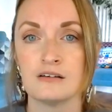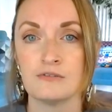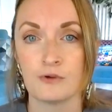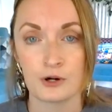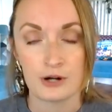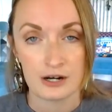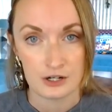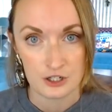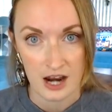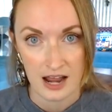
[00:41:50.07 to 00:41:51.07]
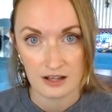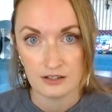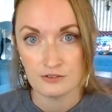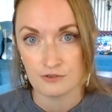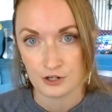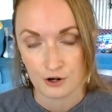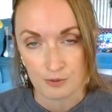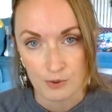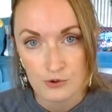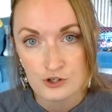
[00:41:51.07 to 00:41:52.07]
for your inner child, for your
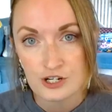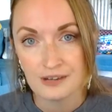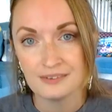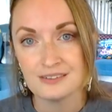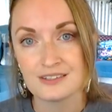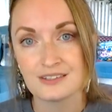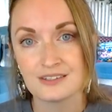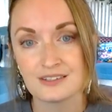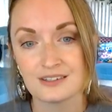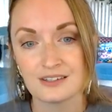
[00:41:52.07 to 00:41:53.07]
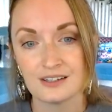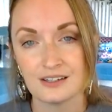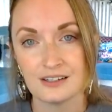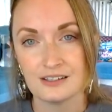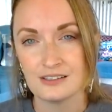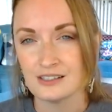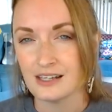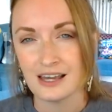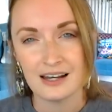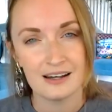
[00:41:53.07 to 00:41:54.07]
emotions, to
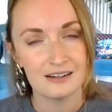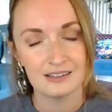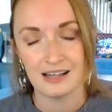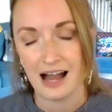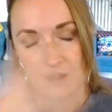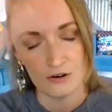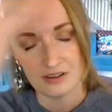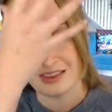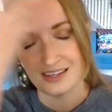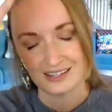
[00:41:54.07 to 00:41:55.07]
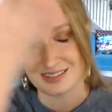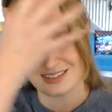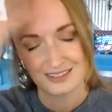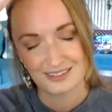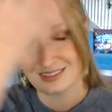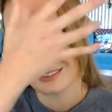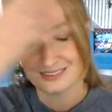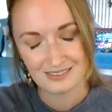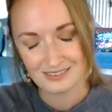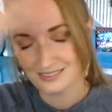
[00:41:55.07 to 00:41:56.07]
get out of this.
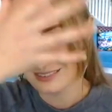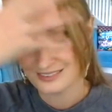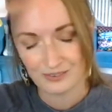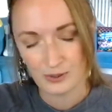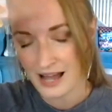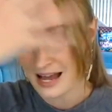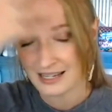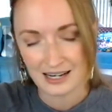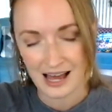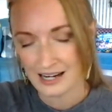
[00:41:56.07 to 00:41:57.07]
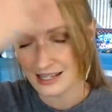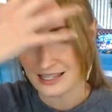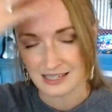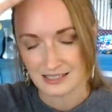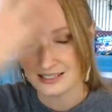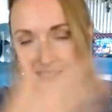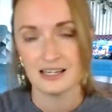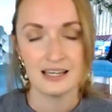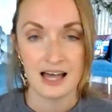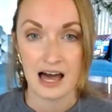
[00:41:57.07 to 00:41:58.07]
We got to get out of this
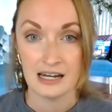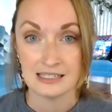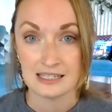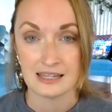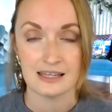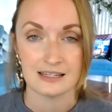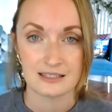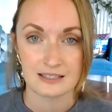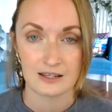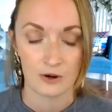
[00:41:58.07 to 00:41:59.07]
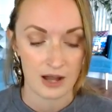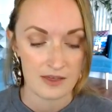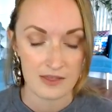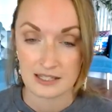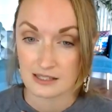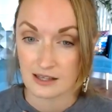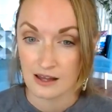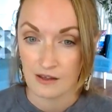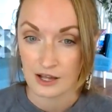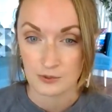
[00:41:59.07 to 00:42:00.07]
and into this. Okay, that's
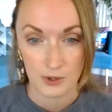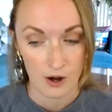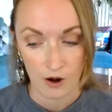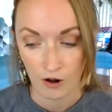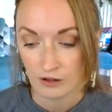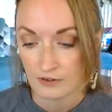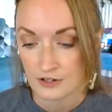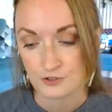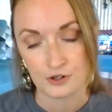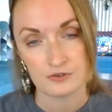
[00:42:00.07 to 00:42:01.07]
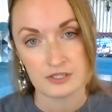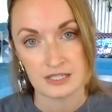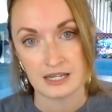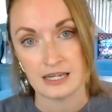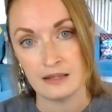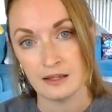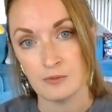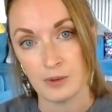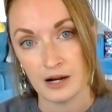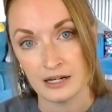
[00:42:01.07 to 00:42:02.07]
that's what all of our services at Healing
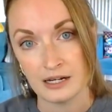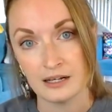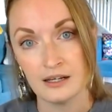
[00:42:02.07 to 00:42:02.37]
Embodied